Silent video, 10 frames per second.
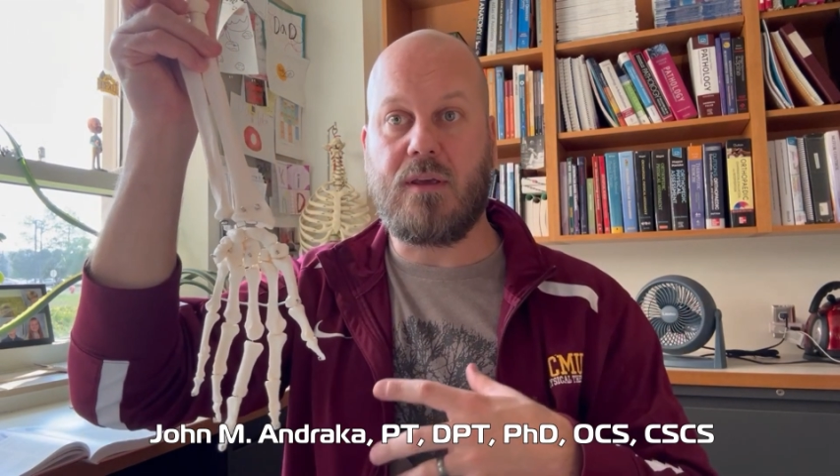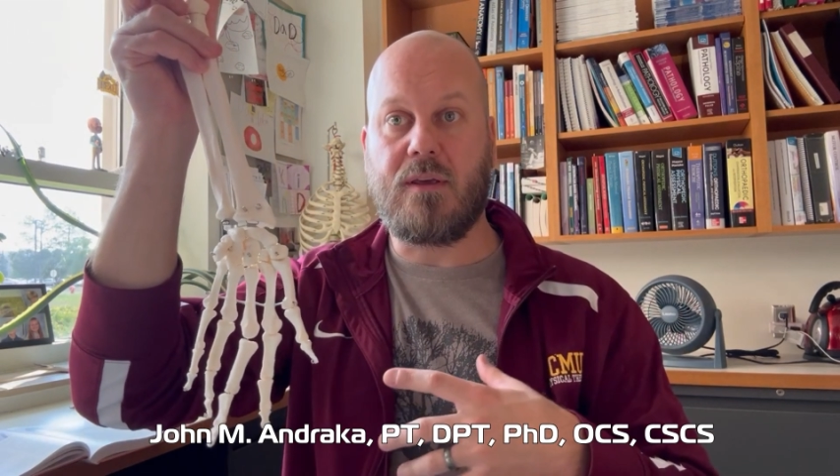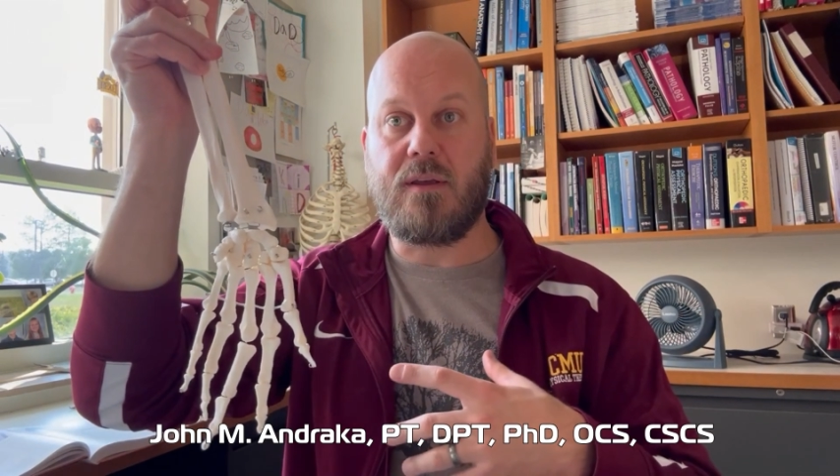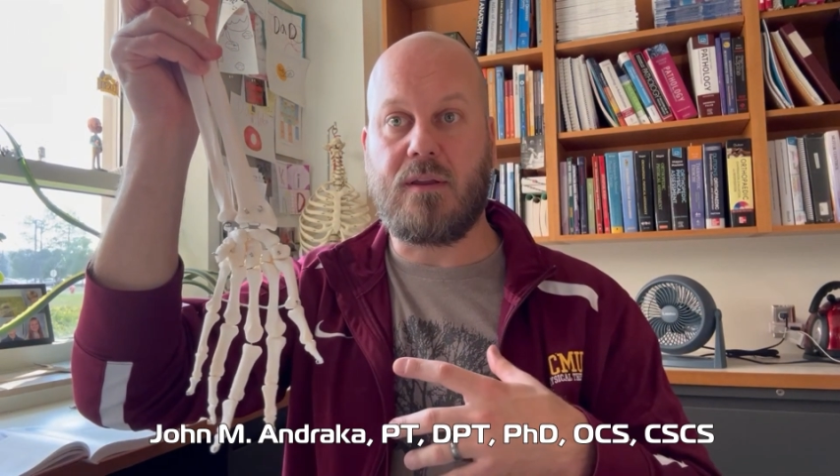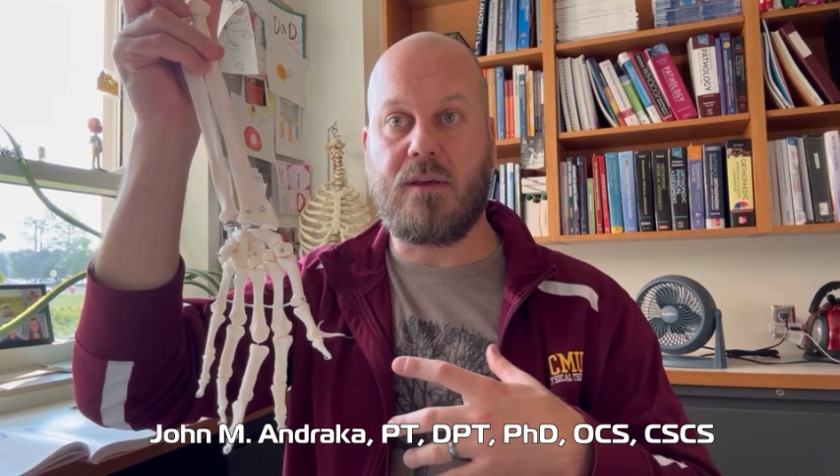
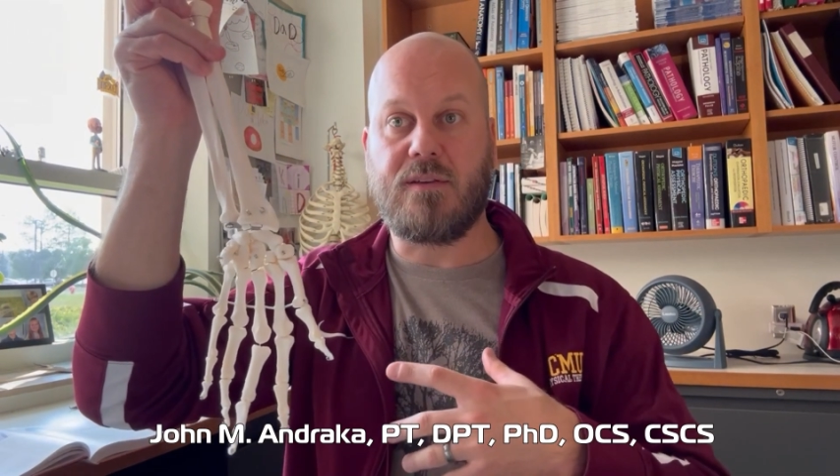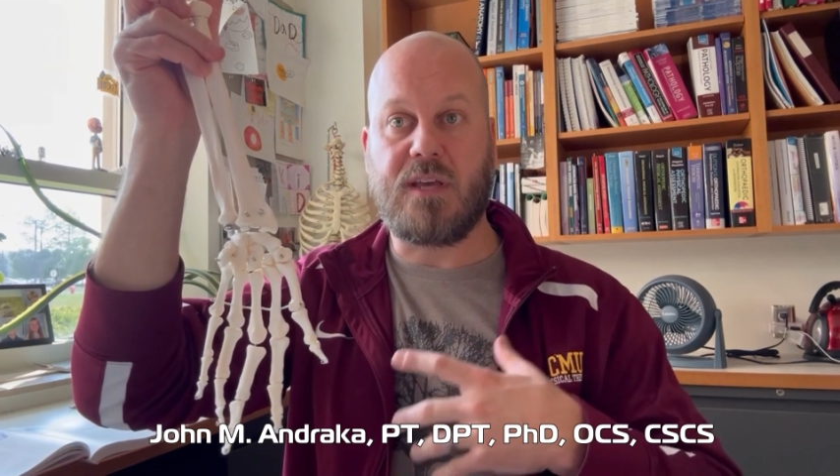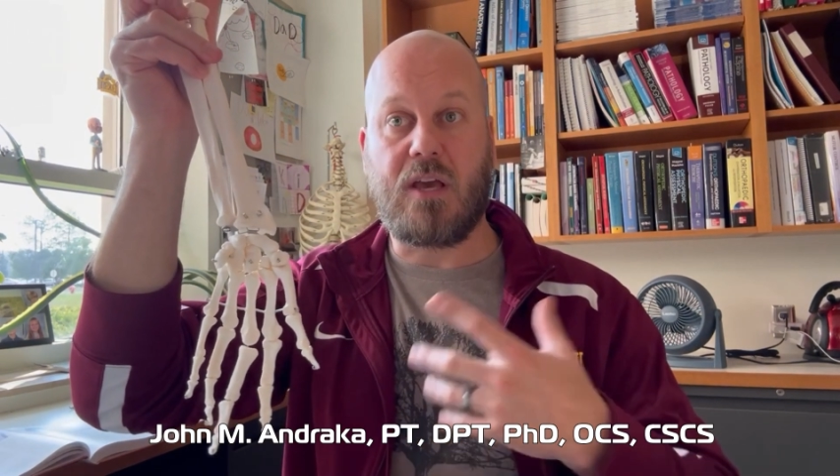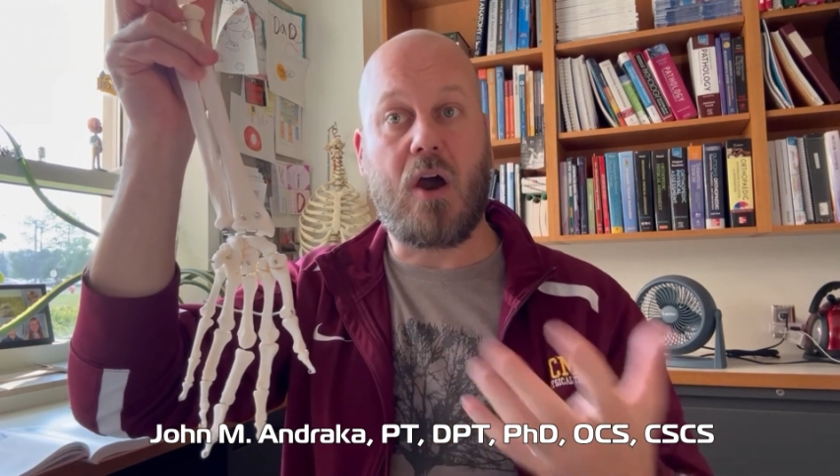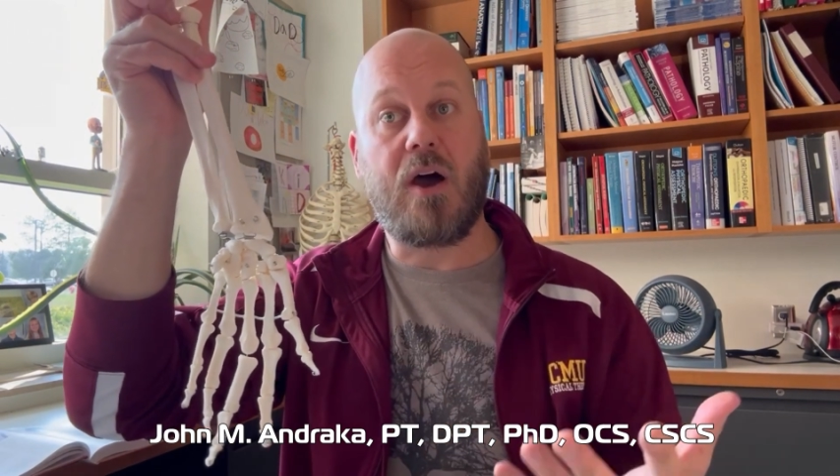It is
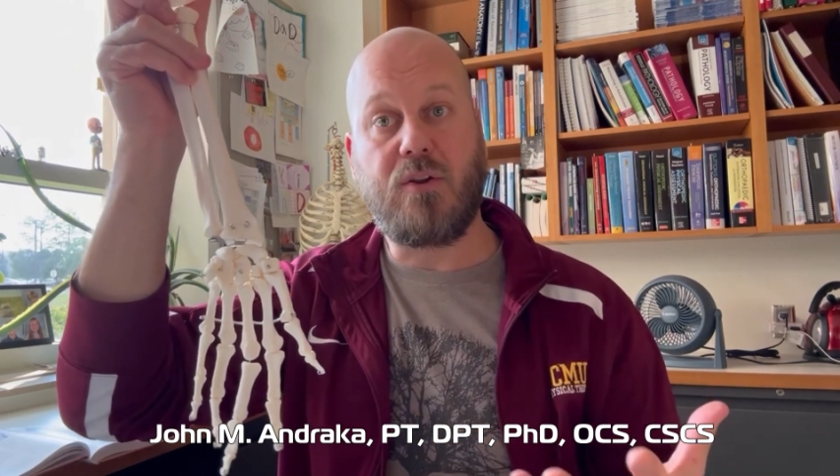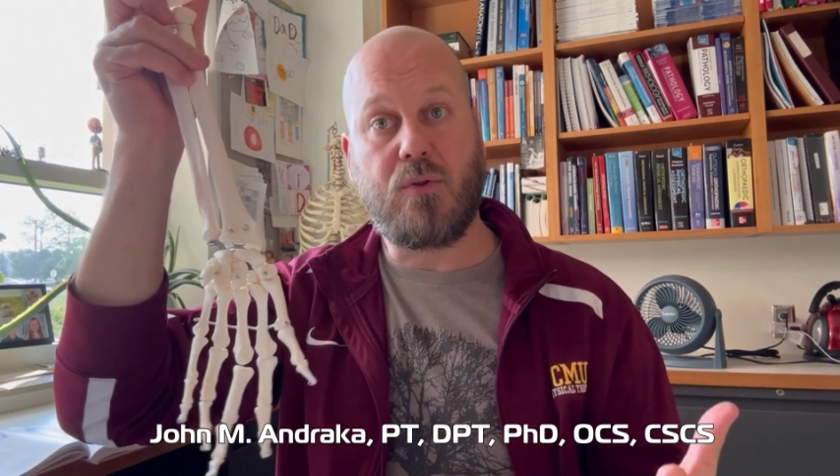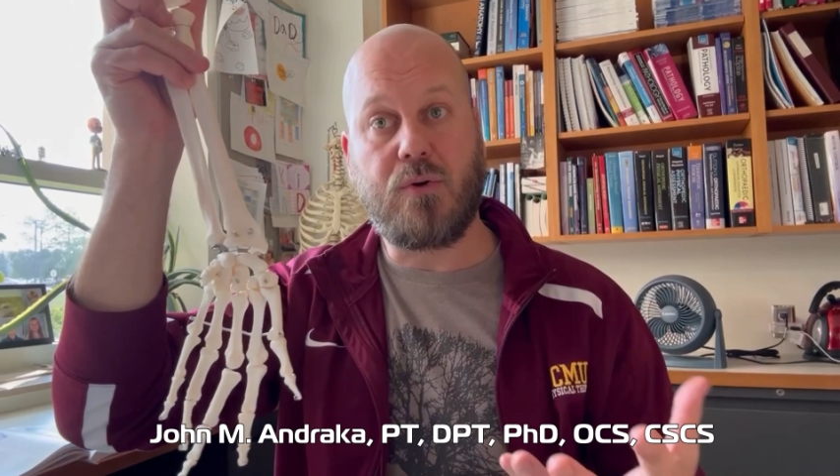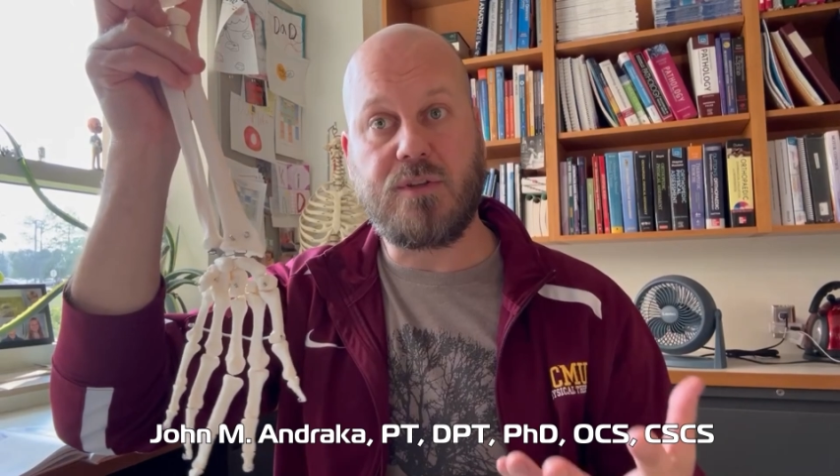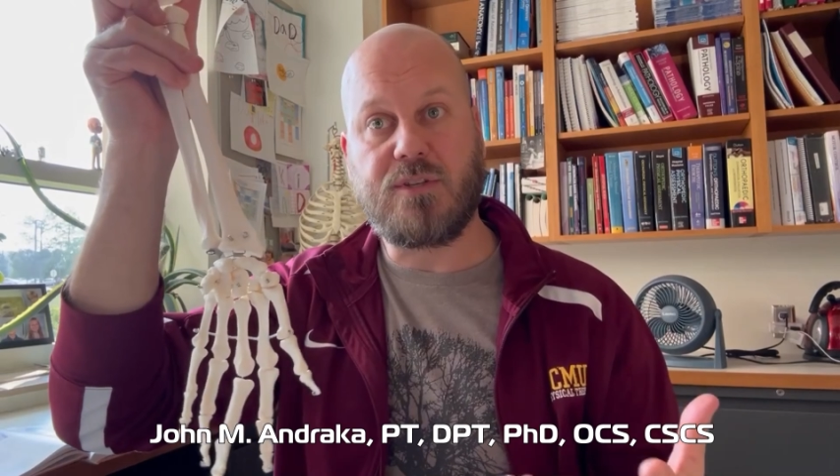a
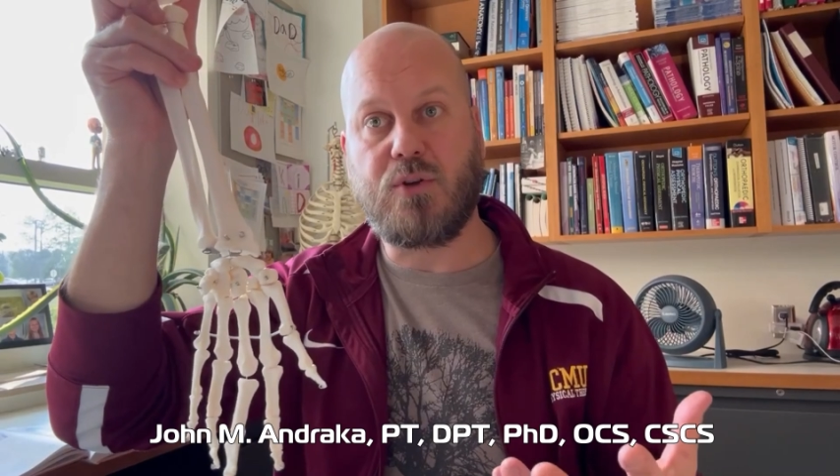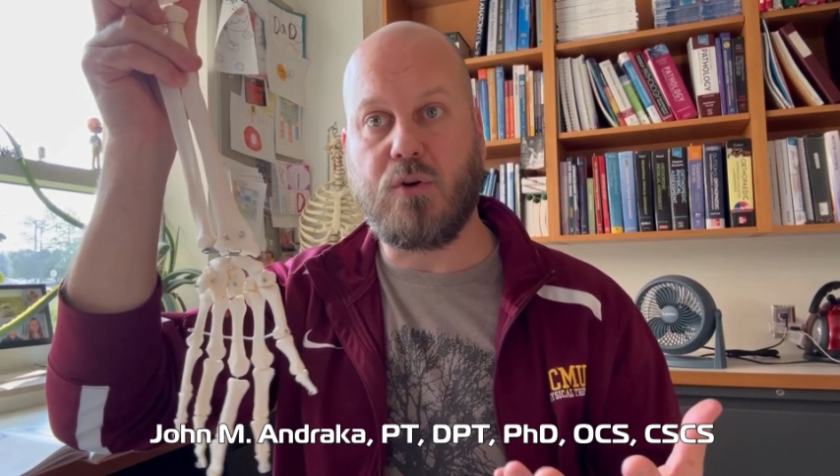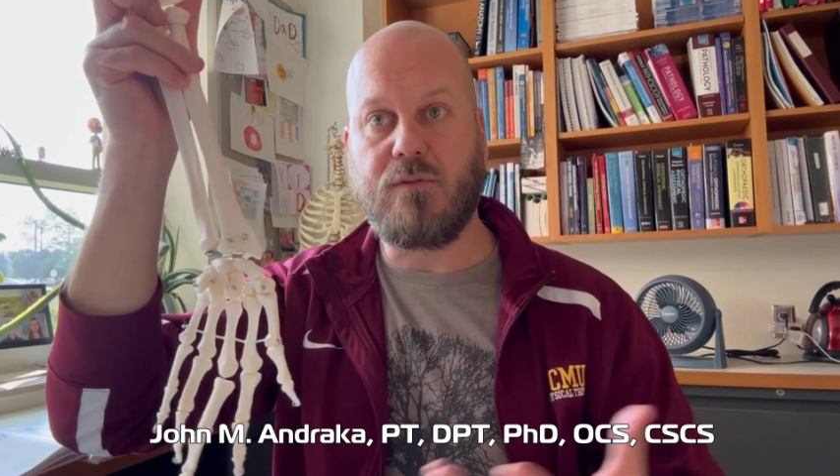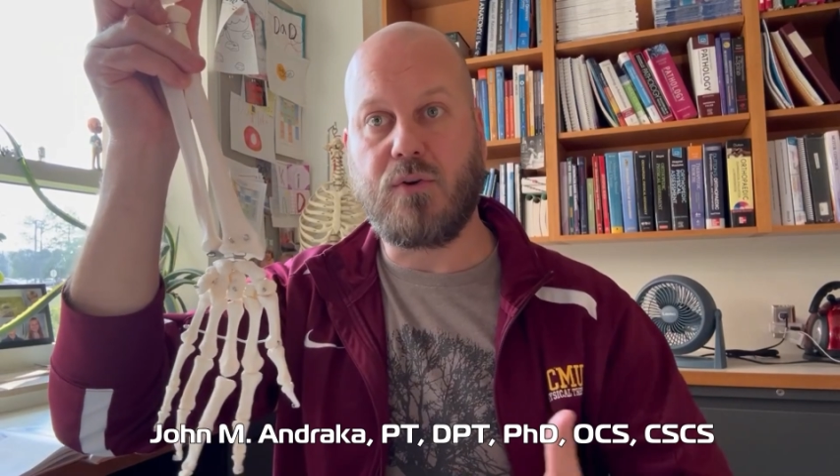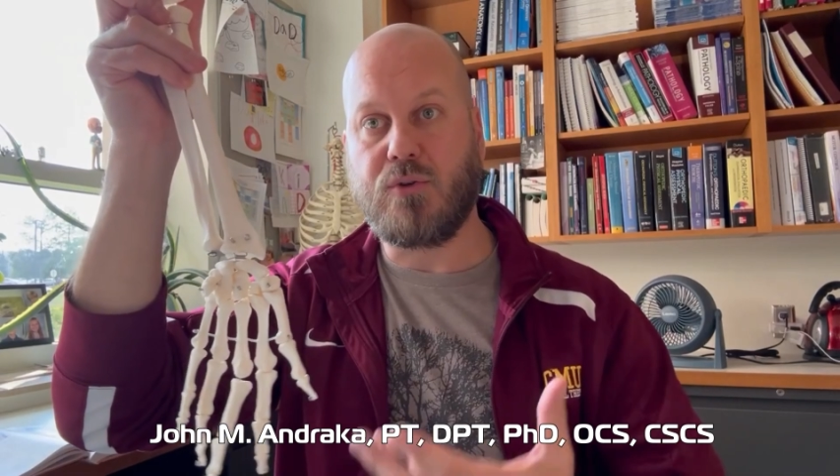condyloid
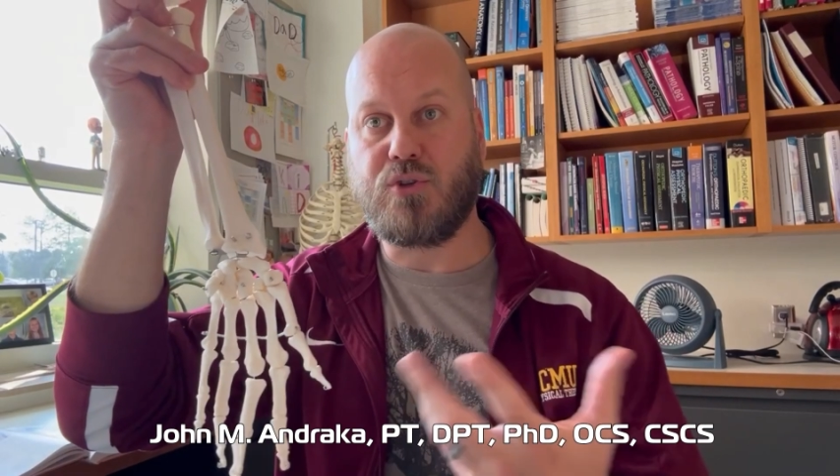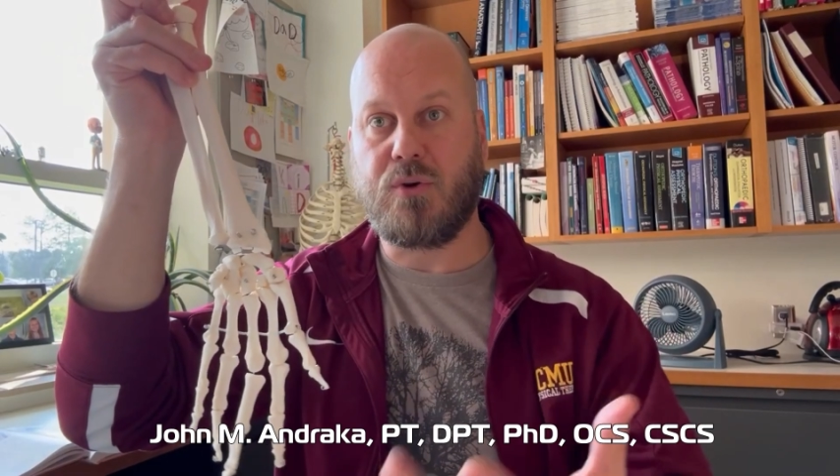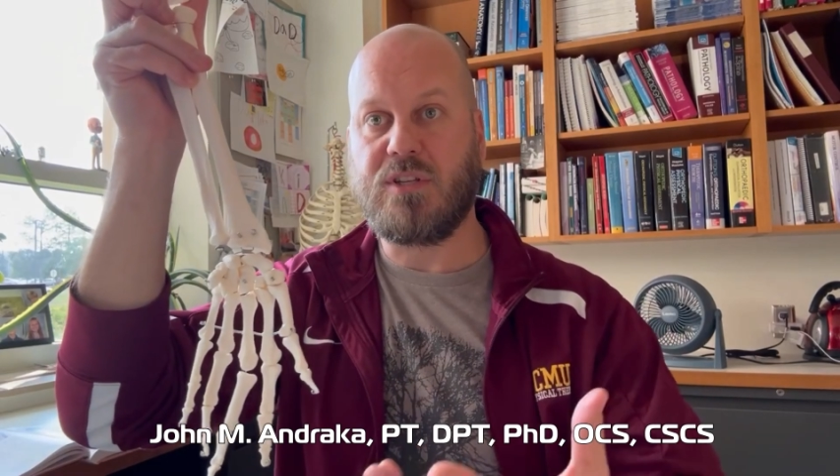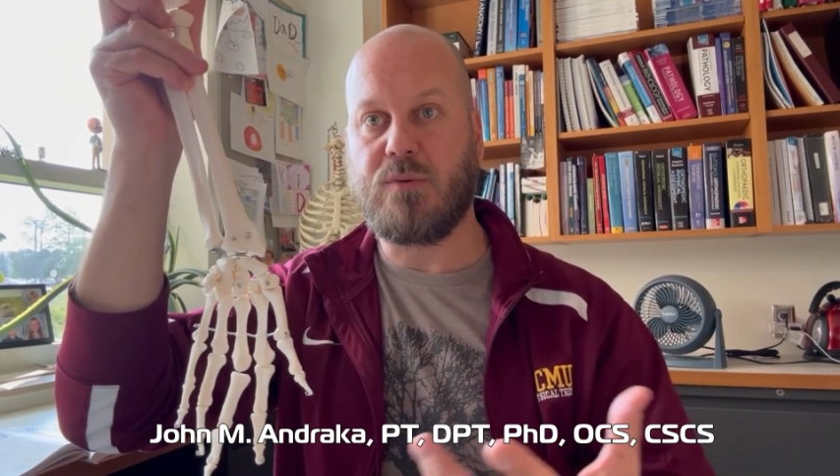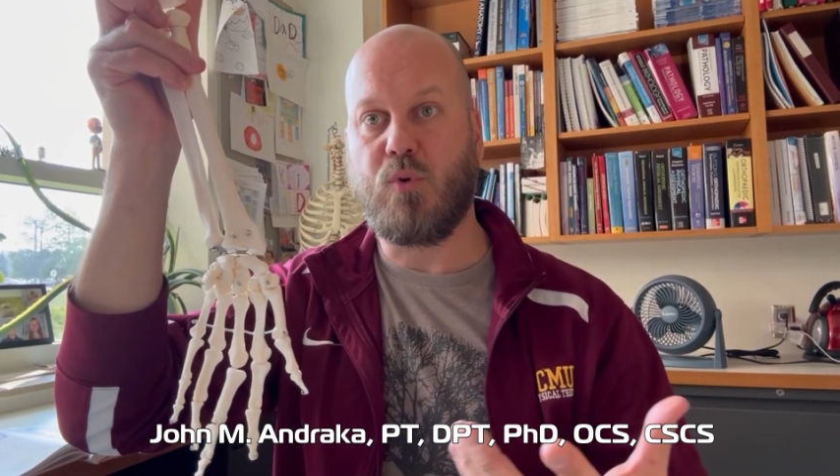synovial
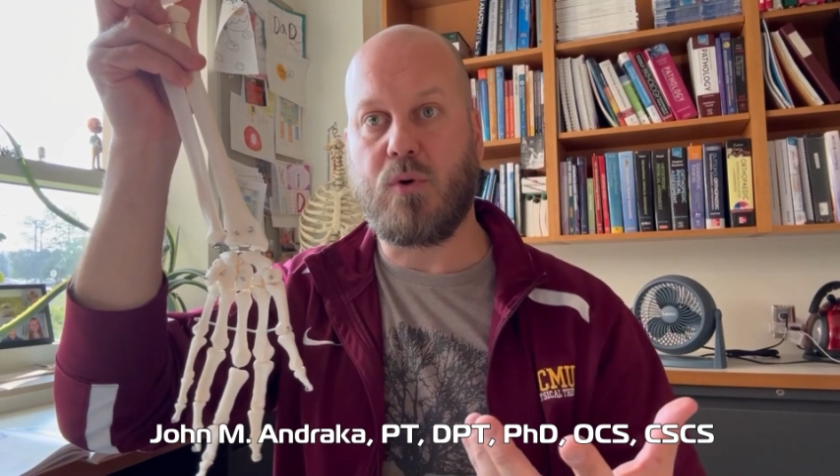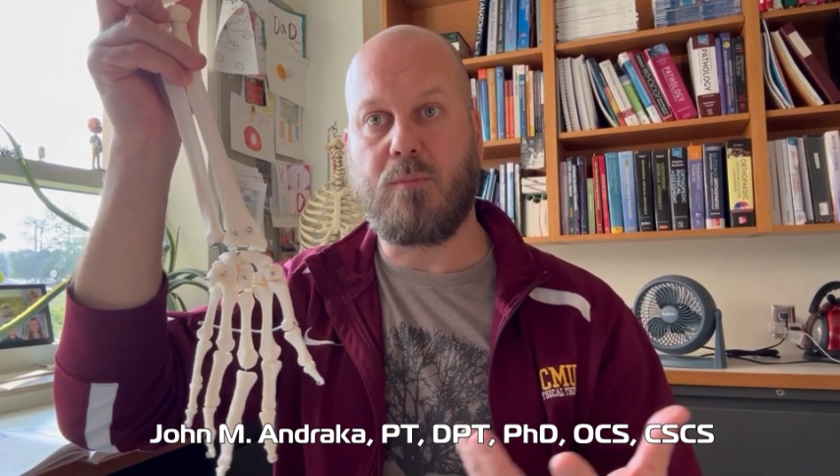joint to more,